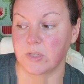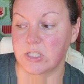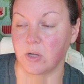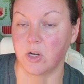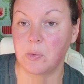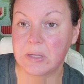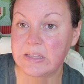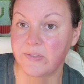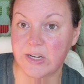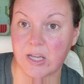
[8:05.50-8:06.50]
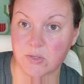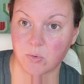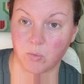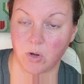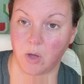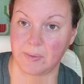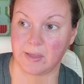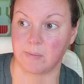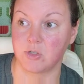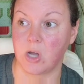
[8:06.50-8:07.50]
So normally the videos won't all be
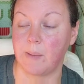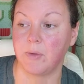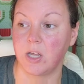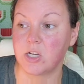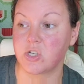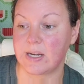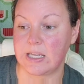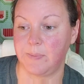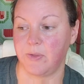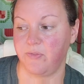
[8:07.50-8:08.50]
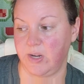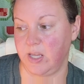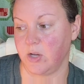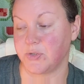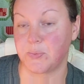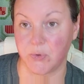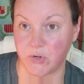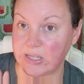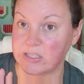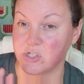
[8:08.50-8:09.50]
that. I'm gonna try to keep the videos
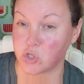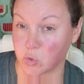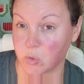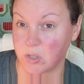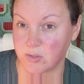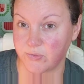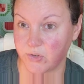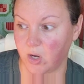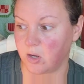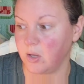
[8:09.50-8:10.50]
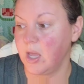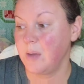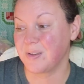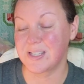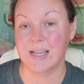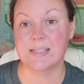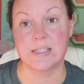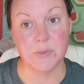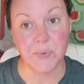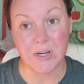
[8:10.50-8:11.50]
pretty short for y'all, because like I
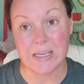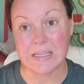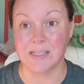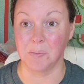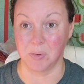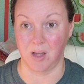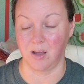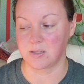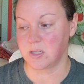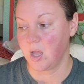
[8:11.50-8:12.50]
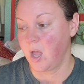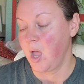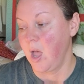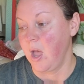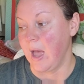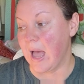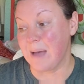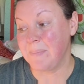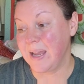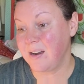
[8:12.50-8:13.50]
said, they're pretty easy blocks.
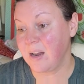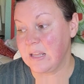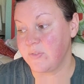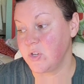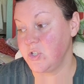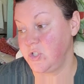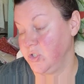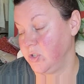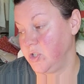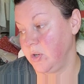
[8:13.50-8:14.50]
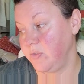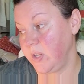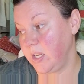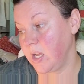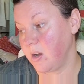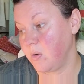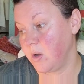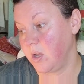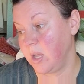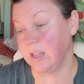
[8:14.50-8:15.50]
I may not even do a
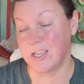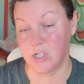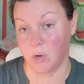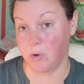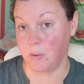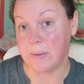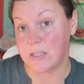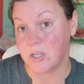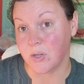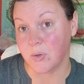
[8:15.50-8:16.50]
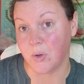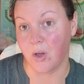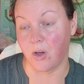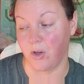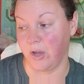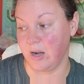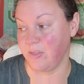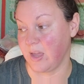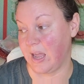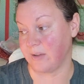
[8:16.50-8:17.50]
video unless y'all want me to on
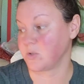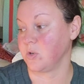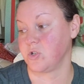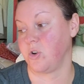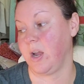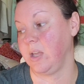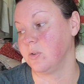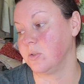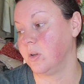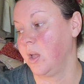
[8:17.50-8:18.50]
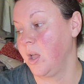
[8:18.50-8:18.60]
the half square triangle.